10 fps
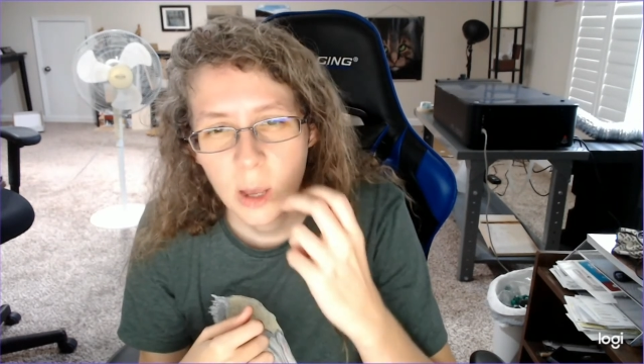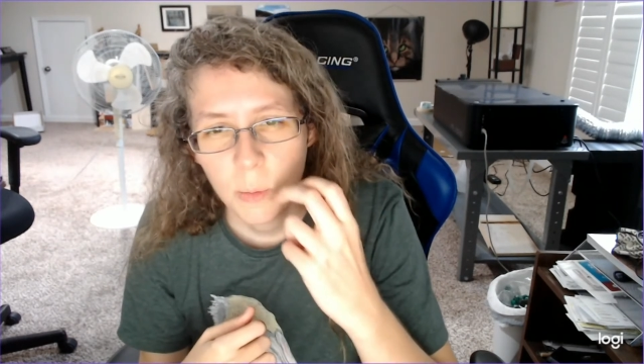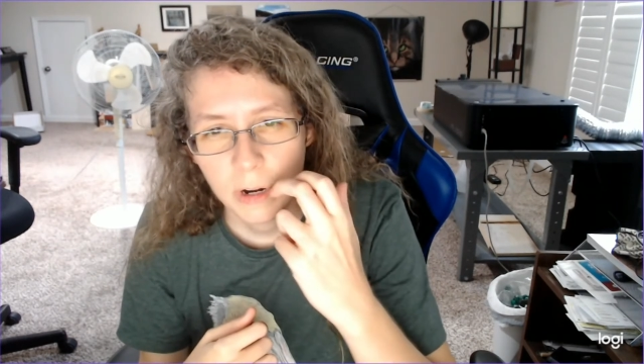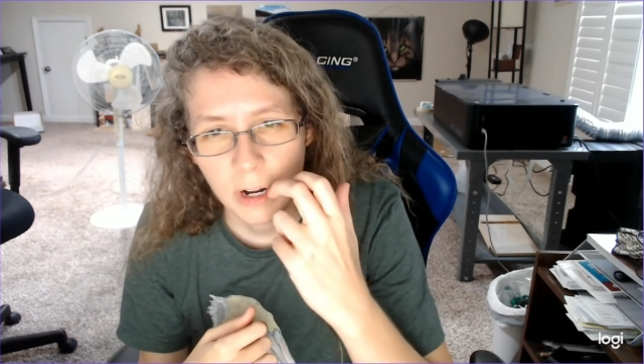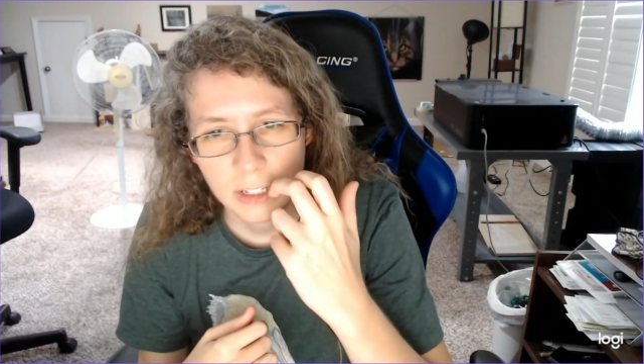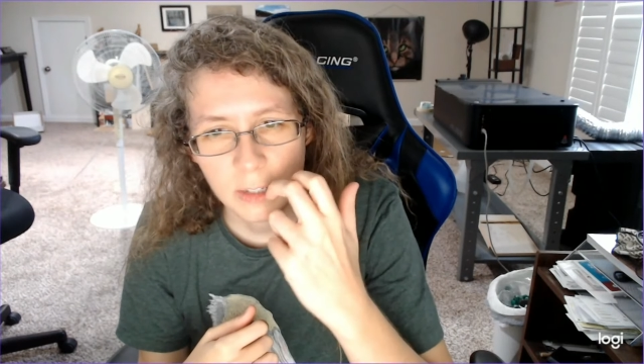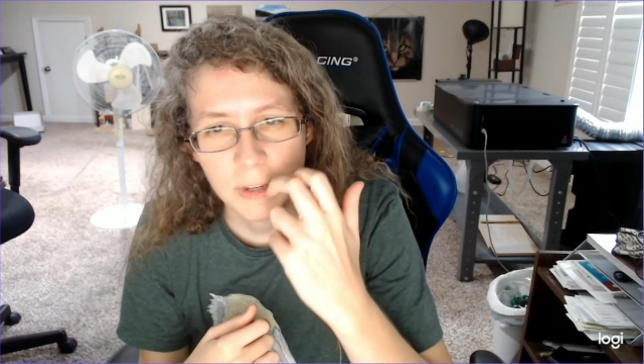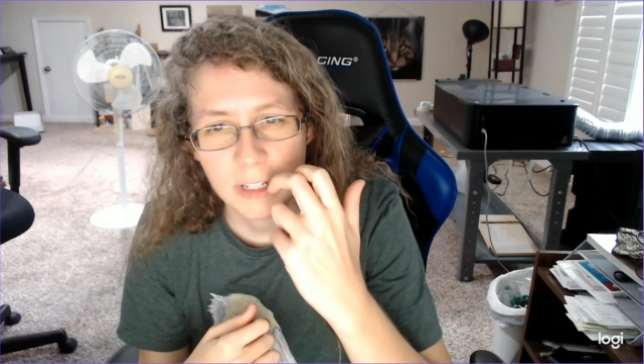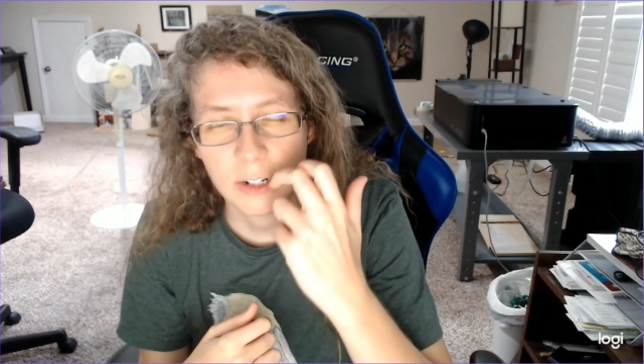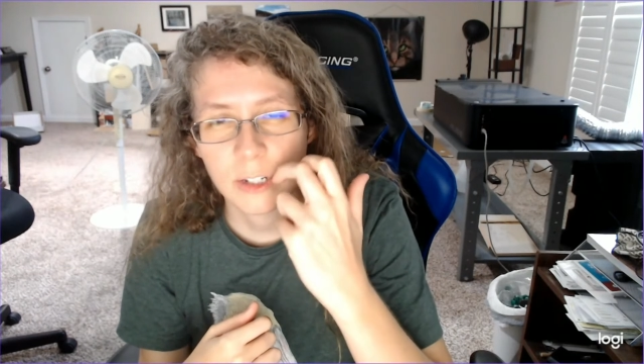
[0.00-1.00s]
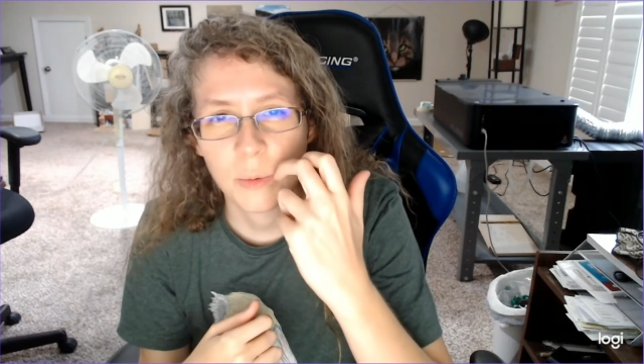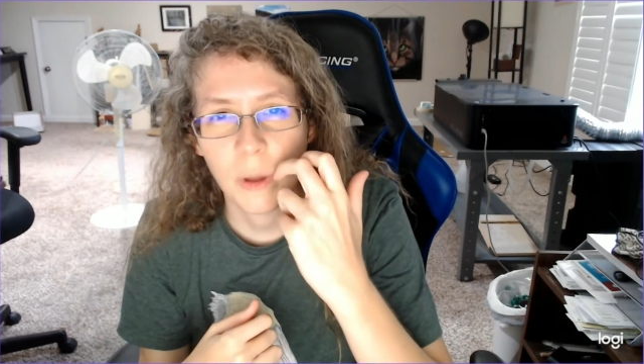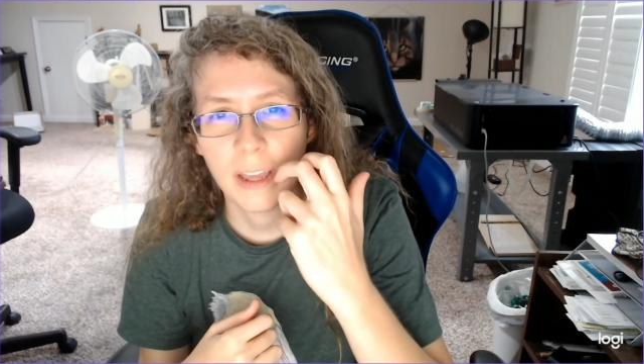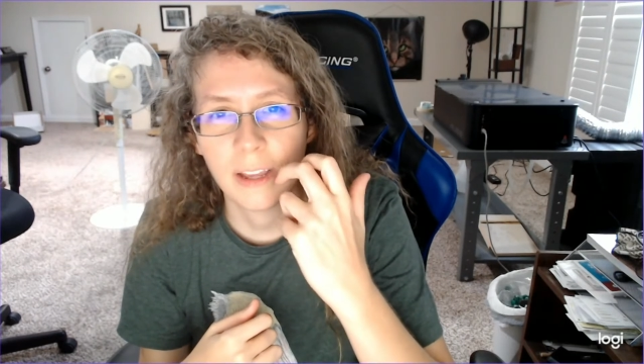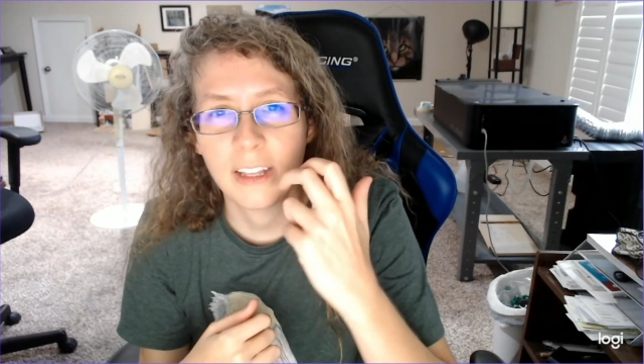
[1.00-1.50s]
But it also means there's
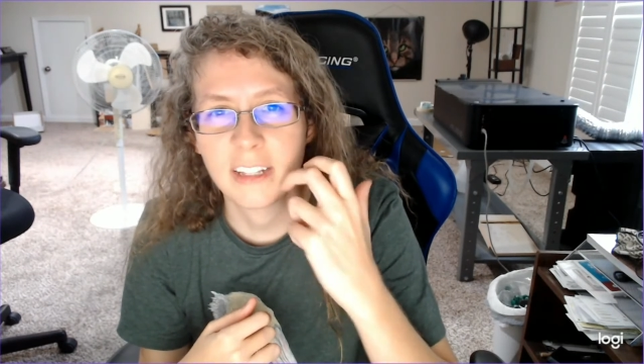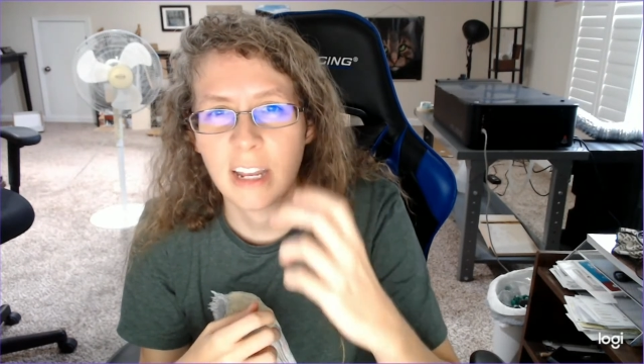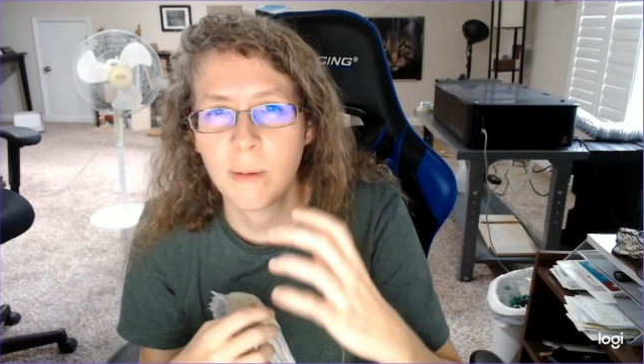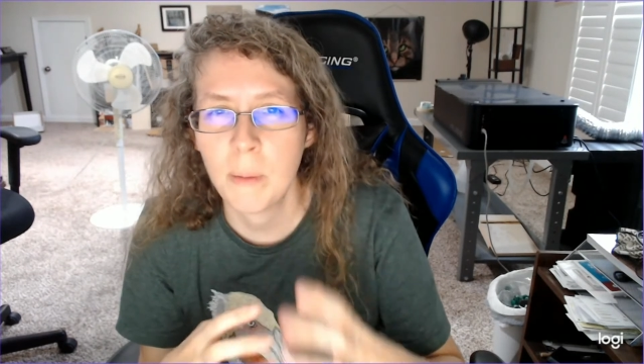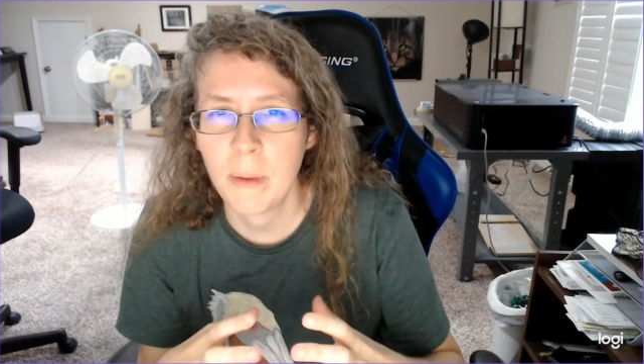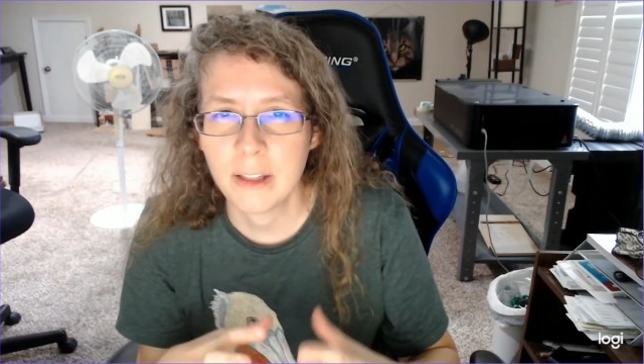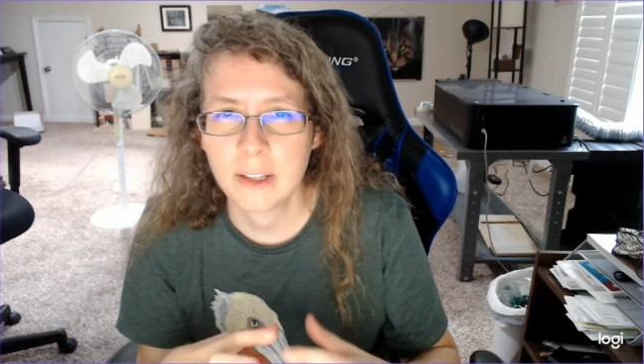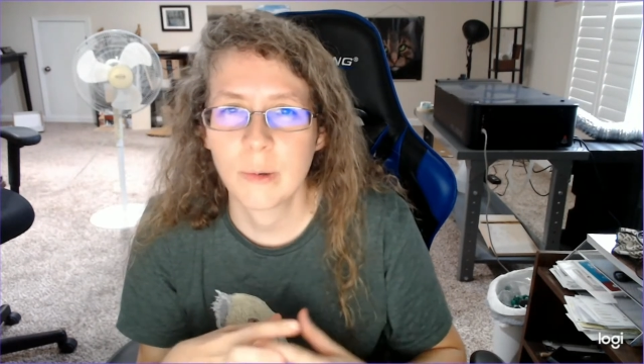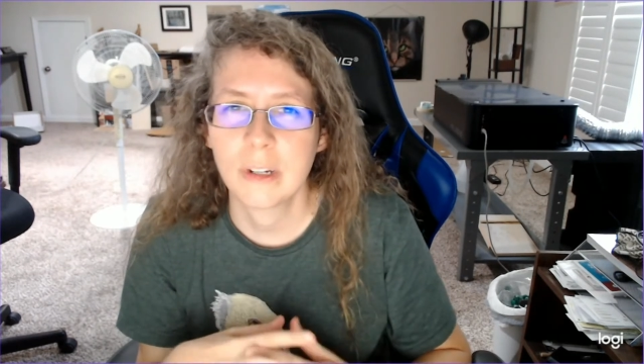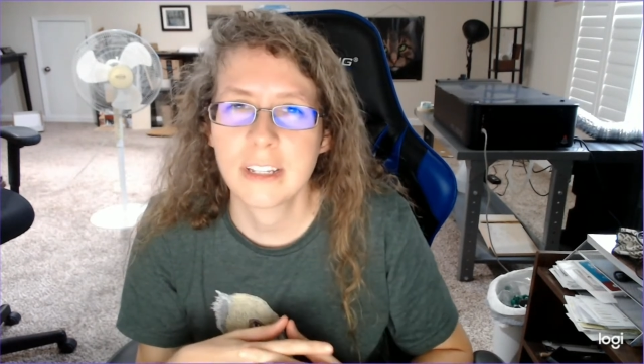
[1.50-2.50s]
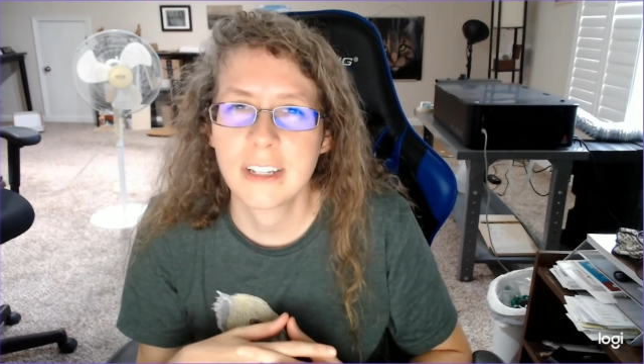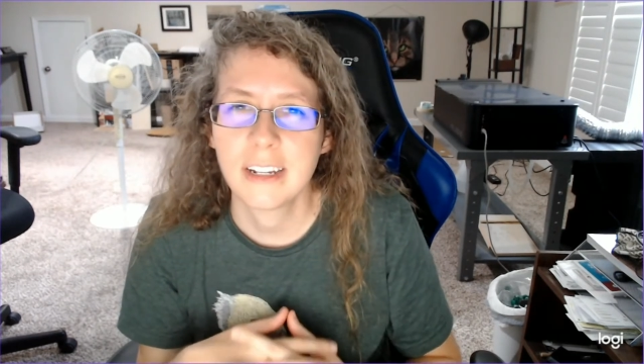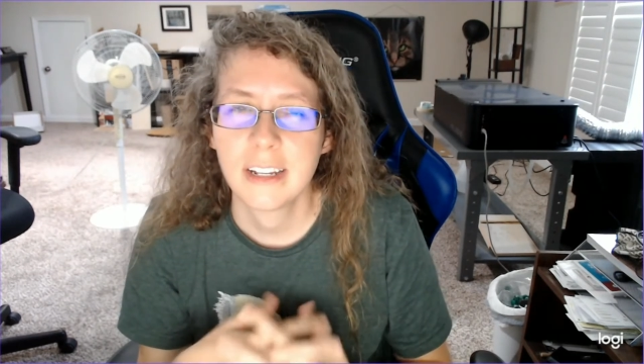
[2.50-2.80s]
swelling on the inside of my mouth, so it doesn't